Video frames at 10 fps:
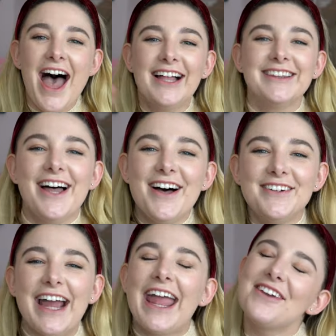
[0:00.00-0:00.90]

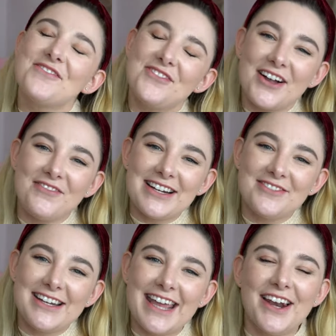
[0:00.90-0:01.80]
Hello and welcome back to
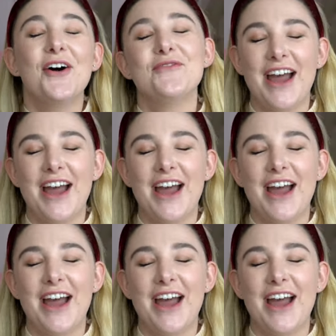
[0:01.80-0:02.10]
my channel.